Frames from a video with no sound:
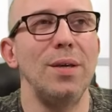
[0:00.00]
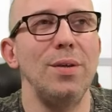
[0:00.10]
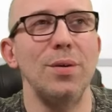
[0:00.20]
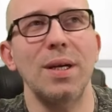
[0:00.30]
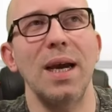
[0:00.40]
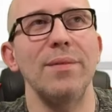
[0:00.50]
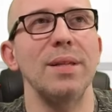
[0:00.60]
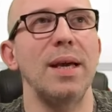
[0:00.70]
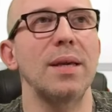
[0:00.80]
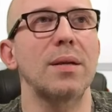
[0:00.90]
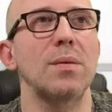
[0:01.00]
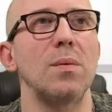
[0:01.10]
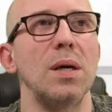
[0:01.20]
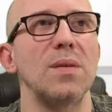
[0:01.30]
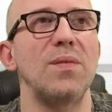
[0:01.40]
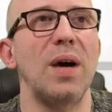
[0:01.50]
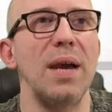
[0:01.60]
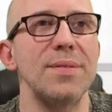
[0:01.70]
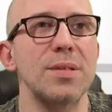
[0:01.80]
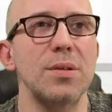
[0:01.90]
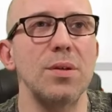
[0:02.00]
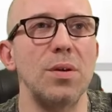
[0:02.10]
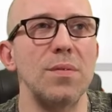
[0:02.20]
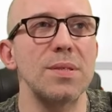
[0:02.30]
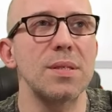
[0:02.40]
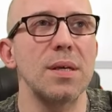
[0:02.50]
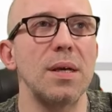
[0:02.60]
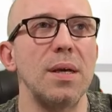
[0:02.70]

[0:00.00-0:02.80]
you have like, what, 5 screws